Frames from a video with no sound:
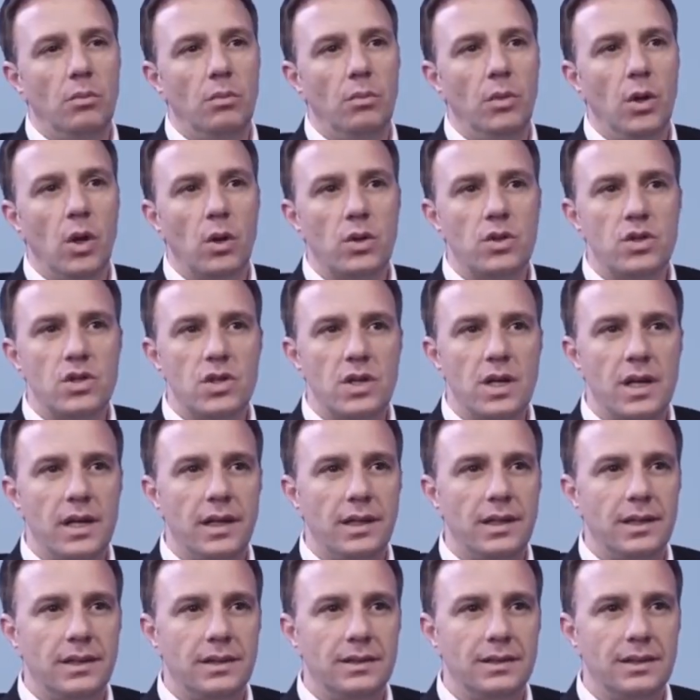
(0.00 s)

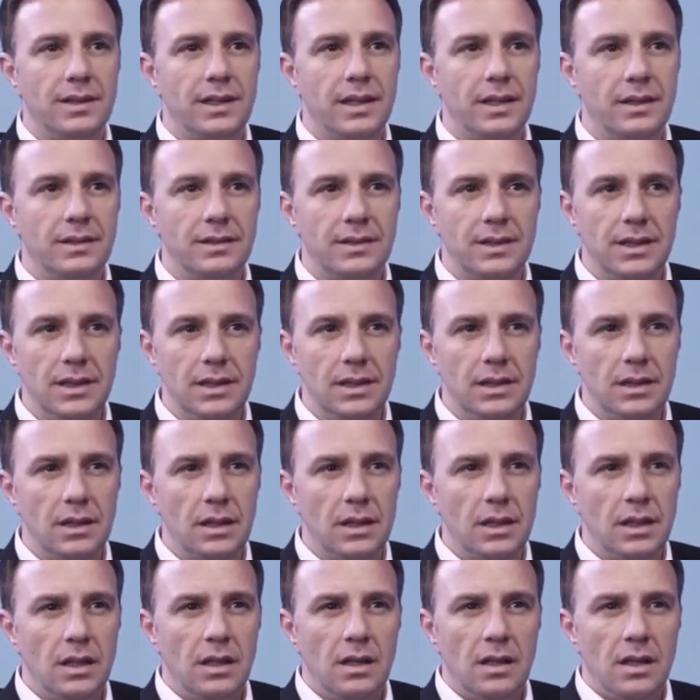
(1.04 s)
Blockchain and
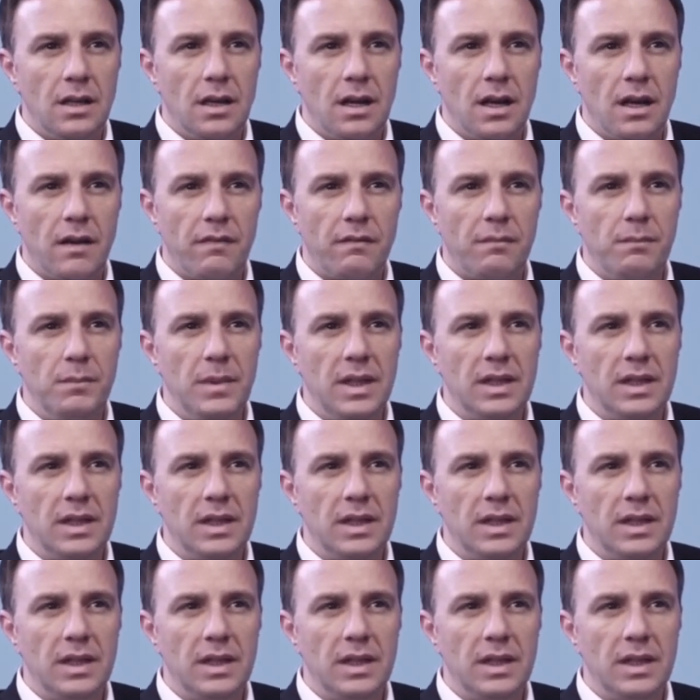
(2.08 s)
DLT have